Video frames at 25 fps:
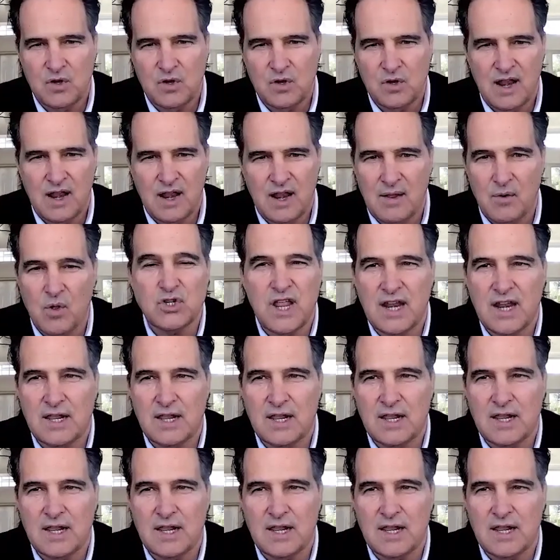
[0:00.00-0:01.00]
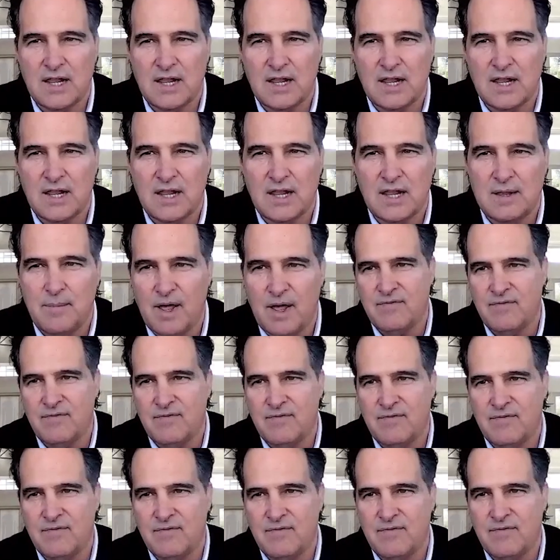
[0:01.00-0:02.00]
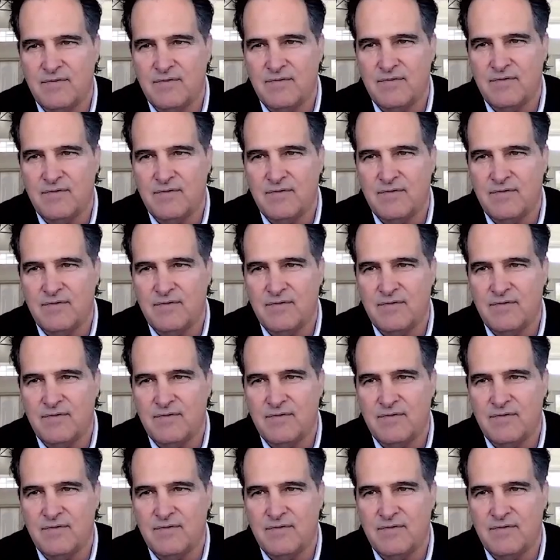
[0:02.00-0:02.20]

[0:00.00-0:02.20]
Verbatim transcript: that are genetically modified?